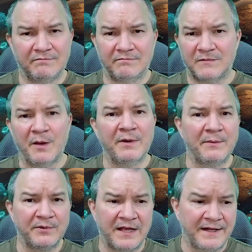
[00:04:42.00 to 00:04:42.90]
coming up
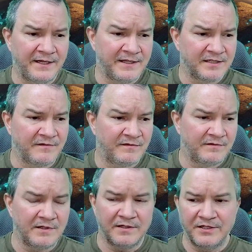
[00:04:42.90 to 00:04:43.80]
with ideas if
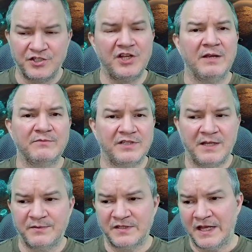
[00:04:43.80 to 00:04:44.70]
the GM just
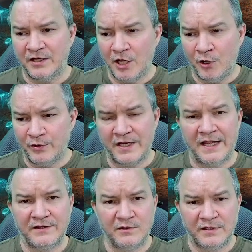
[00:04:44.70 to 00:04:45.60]
keeps saying, no, you
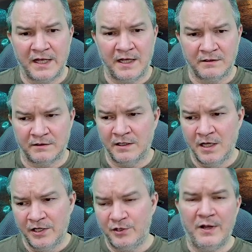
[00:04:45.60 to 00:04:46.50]
can't do that, or
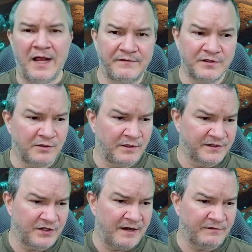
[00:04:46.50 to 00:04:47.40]
you have to do
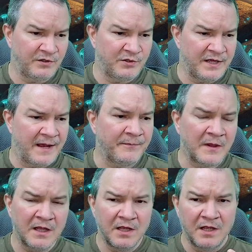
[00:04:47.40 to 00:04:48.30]
this, you have to do that.
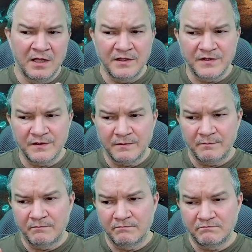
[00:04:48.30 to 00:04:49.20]

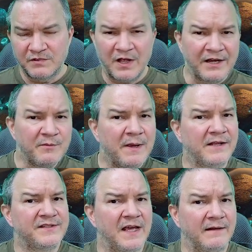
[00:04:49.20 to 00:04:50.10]
So how do you
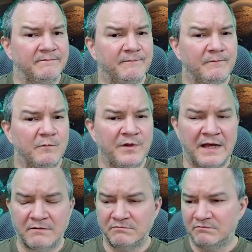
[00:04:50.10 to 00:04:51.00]
balance that
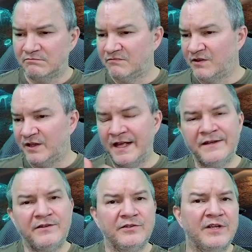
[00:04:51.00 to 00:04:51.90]
without
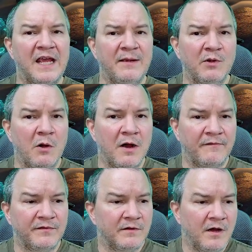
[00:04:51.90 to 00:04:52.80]
letting your game go
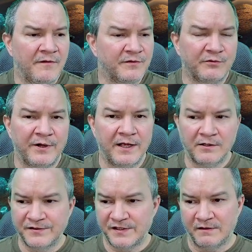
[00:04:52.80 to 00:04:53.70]
off the
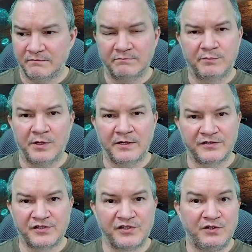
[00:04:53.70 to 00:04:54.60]
rails and players
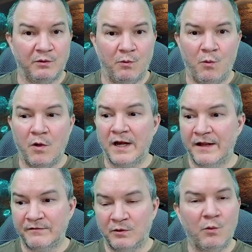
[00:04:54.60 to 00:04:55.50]
are just doing
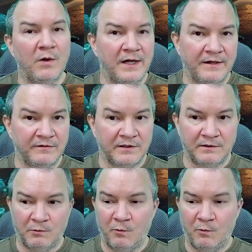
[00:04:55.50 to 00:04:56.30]
whatever, whenever,